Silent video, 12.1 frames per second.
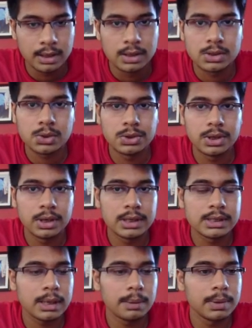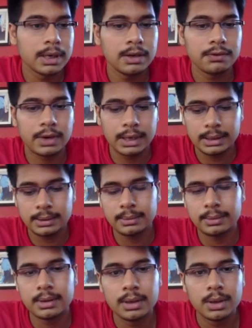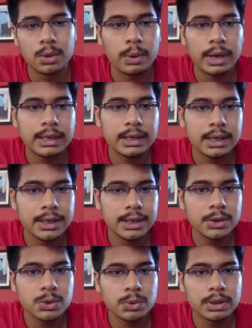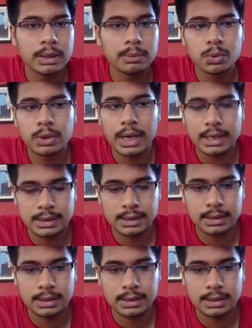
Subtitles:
So here it's completely fine. White continues with the move castle.